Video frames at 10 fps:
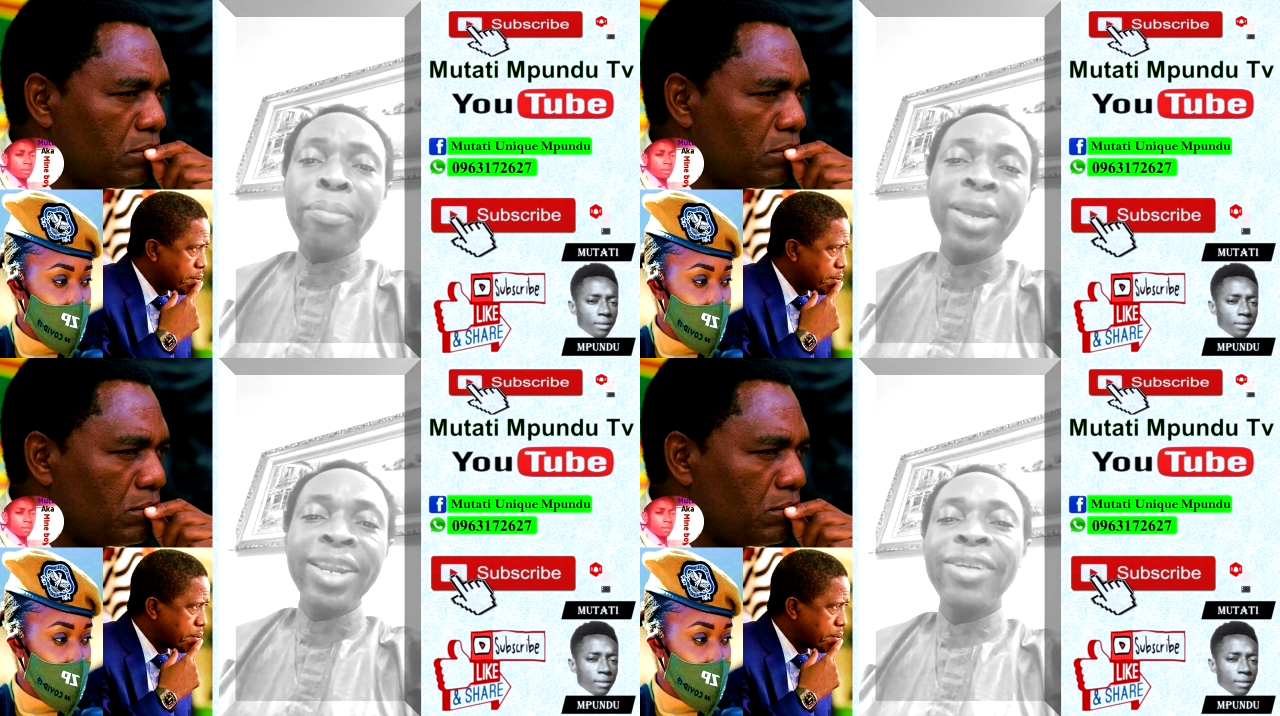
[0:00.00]

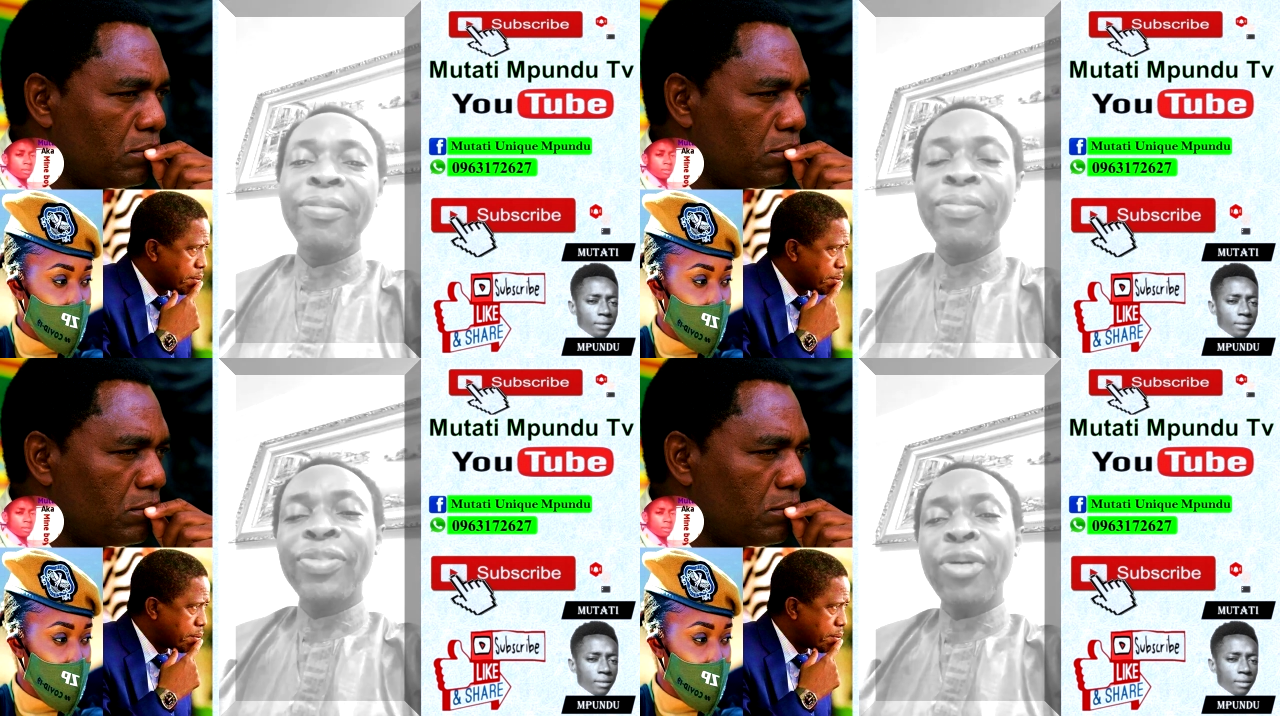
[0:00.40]
Speaker 1: and leave
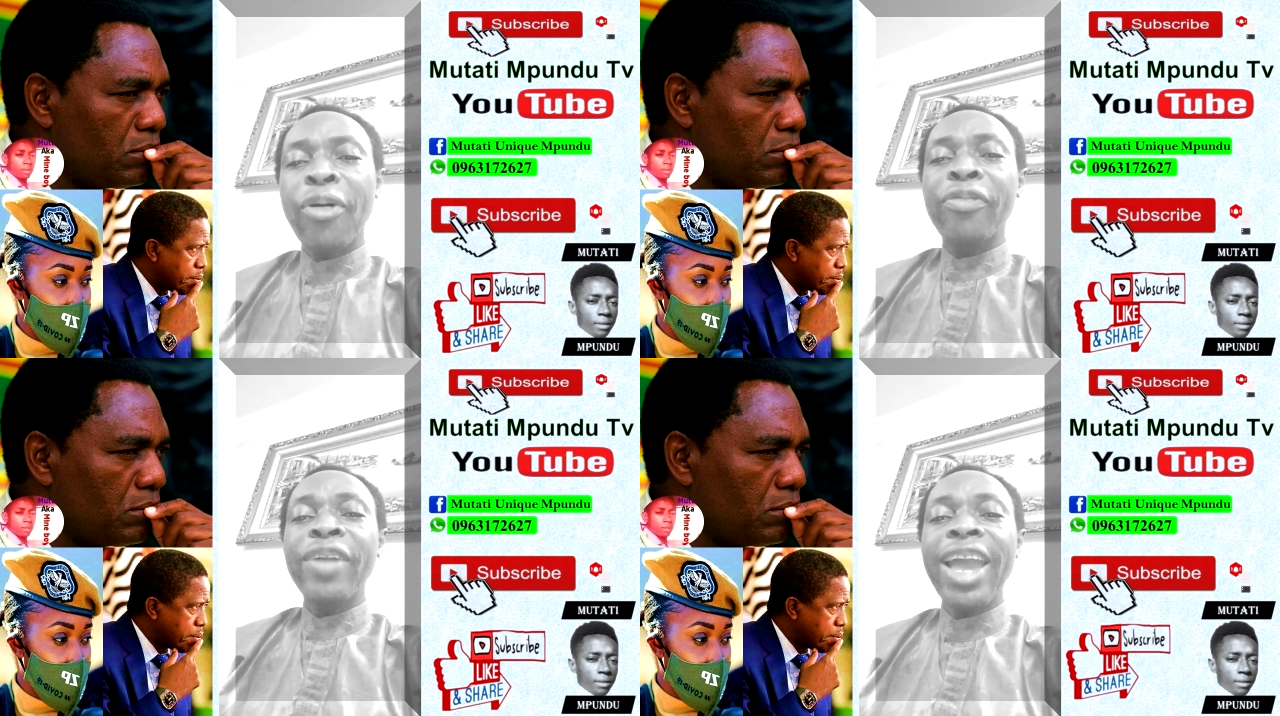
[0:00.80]
a
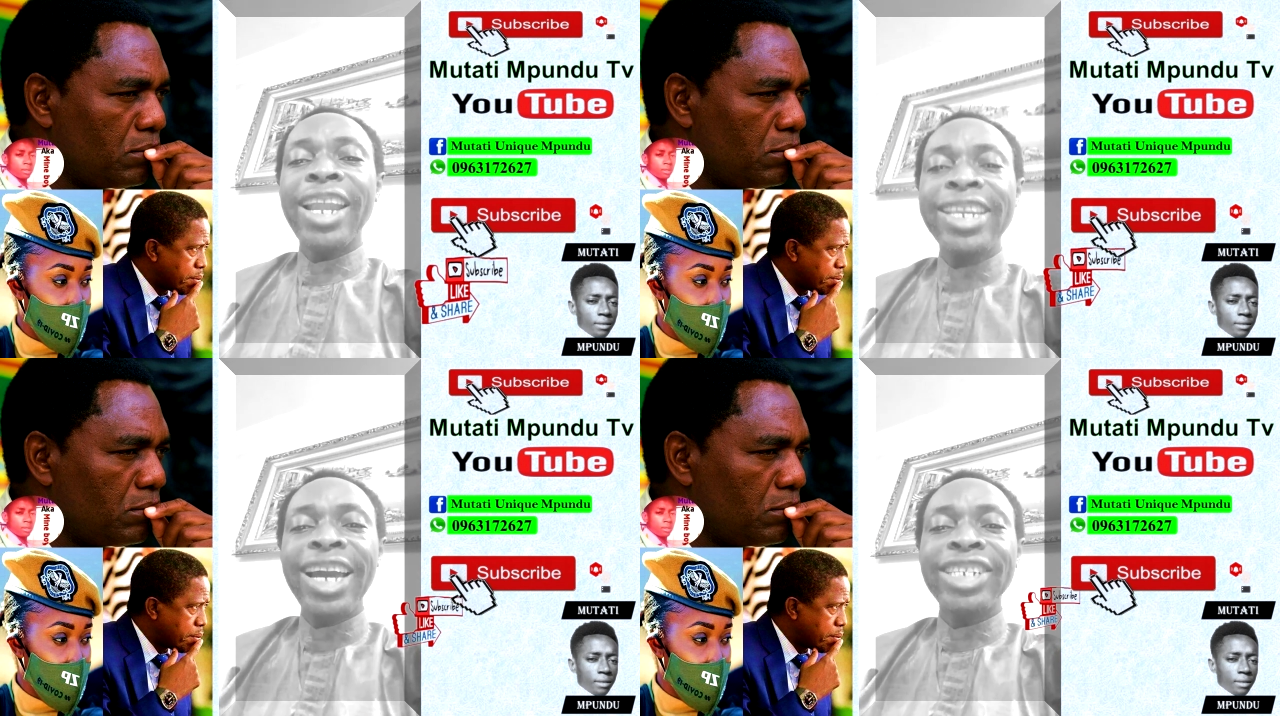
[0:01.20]
comment.
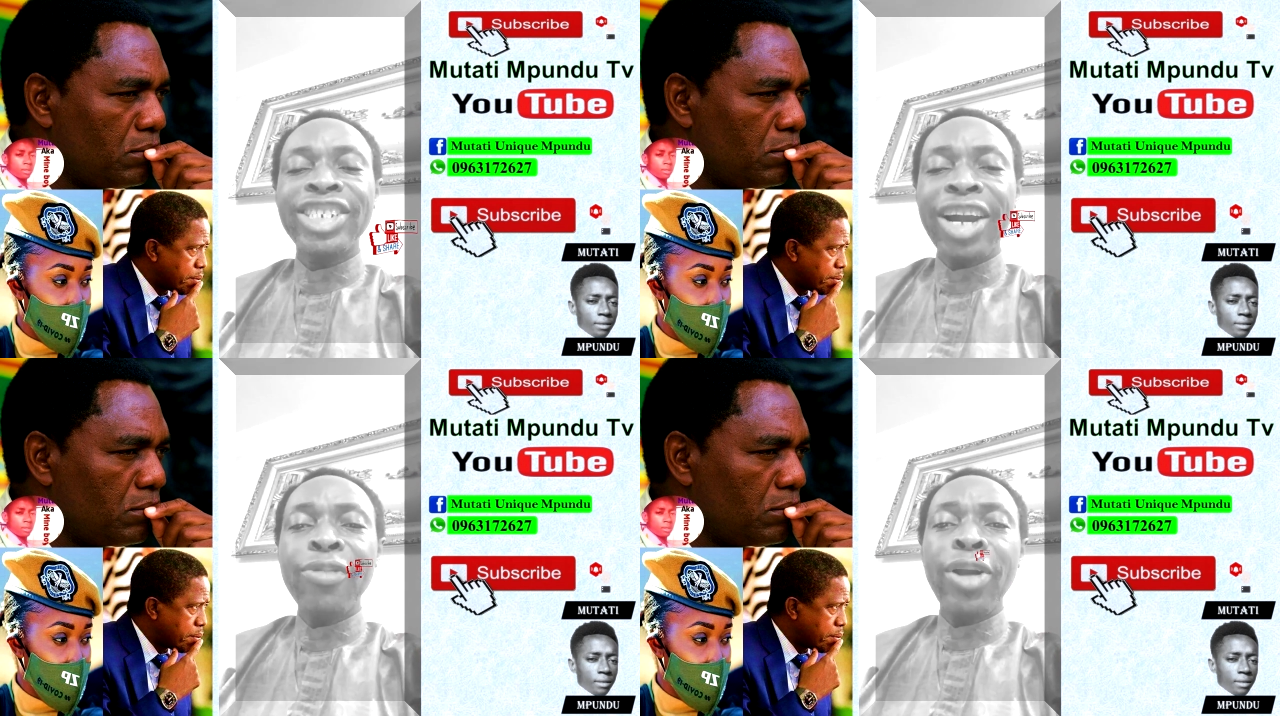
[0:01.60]

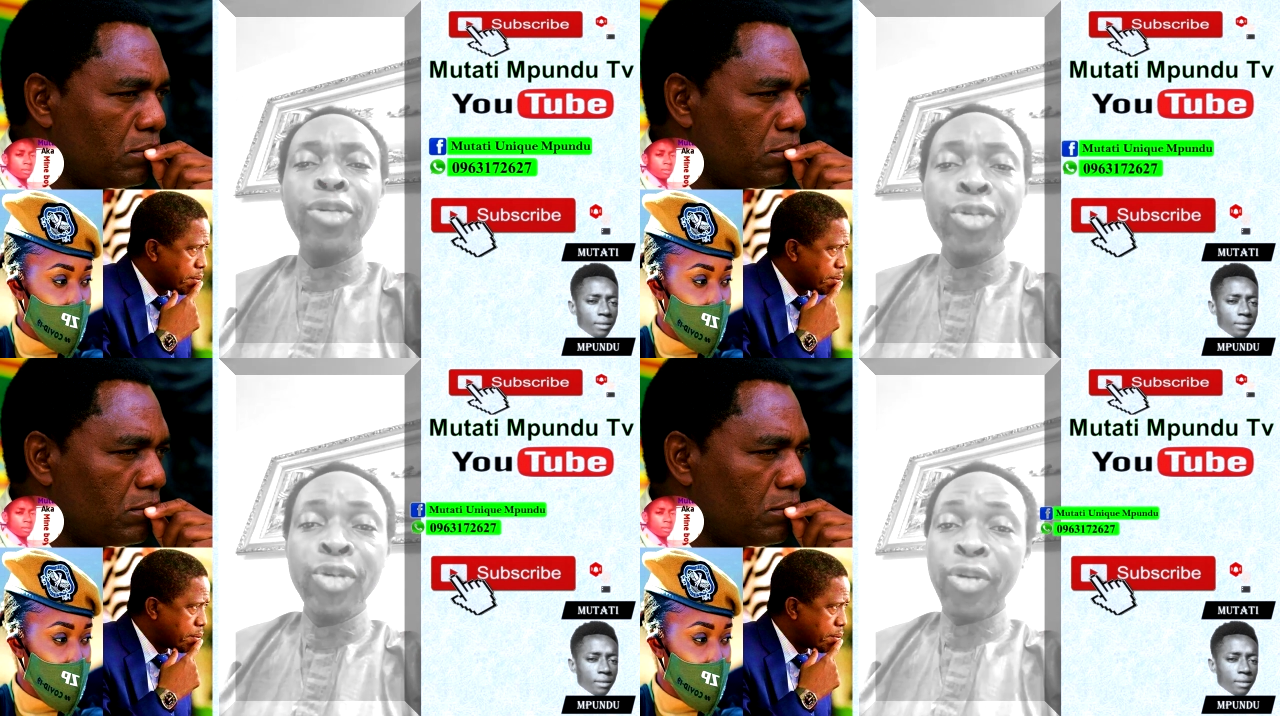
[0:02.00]
Tell me
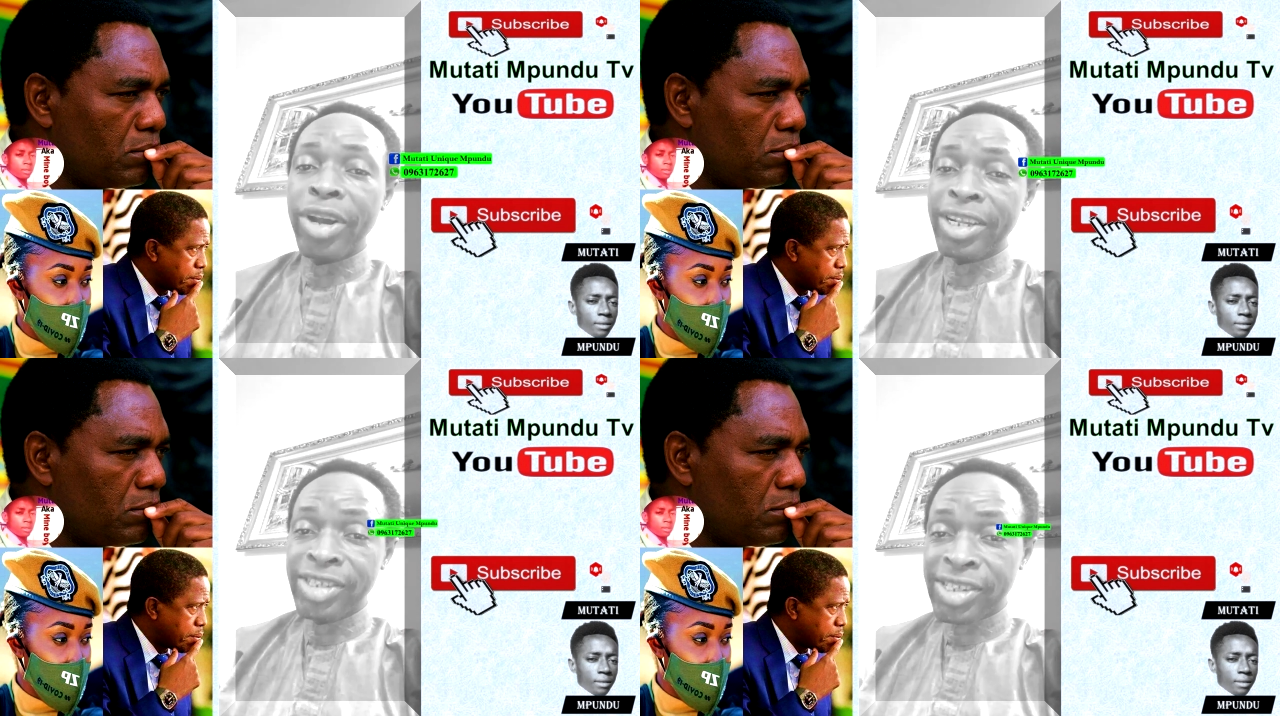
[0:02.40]
what you think
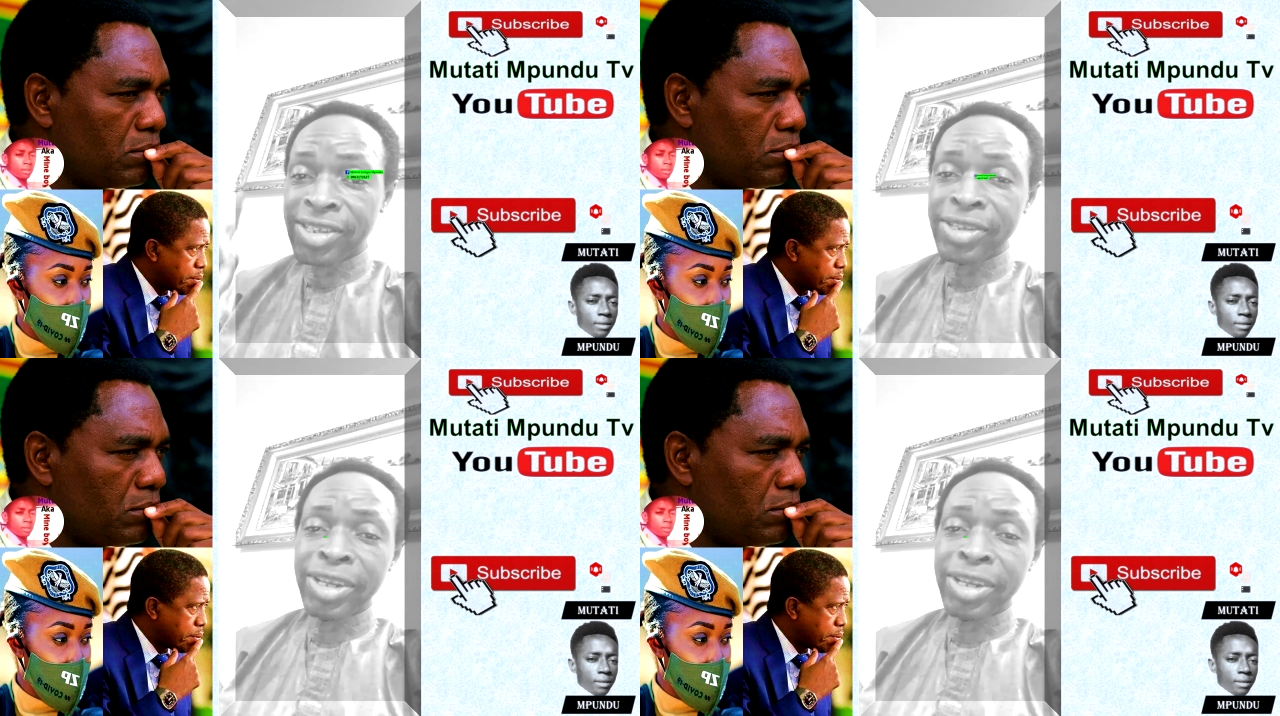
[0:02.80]
about this video